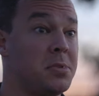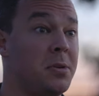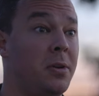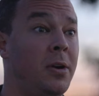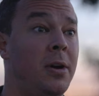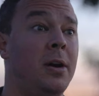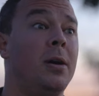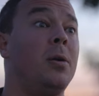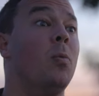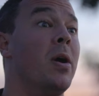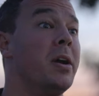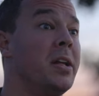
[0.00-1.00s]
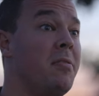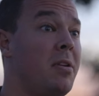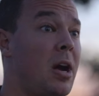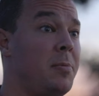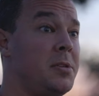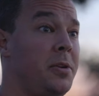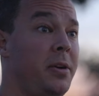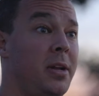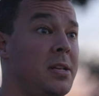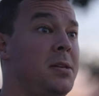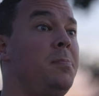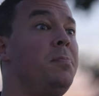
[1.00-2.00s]
So wanted to give an opportunity
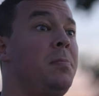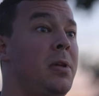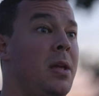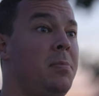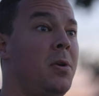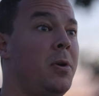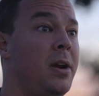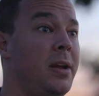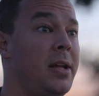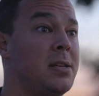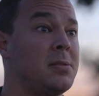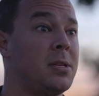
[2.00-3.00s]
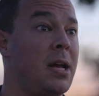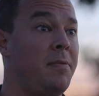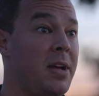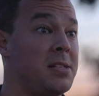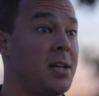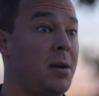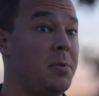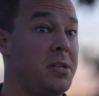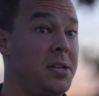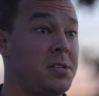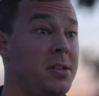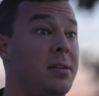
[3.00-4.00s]
to keep doing it against advanced
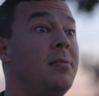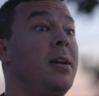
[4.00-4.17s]
competition